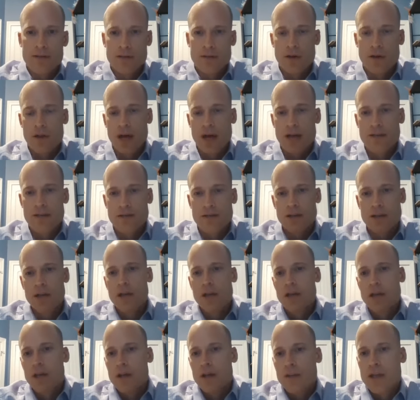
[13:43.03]
So
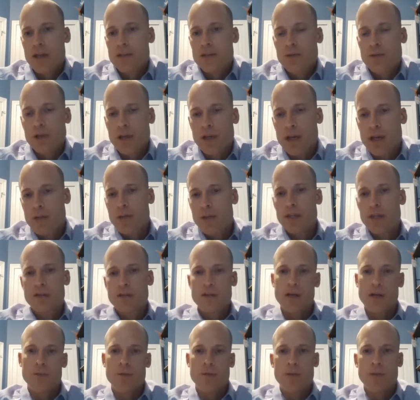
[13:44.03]
that's really going to be
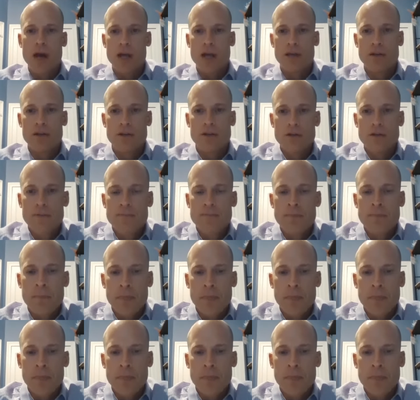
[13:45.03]
determined by you.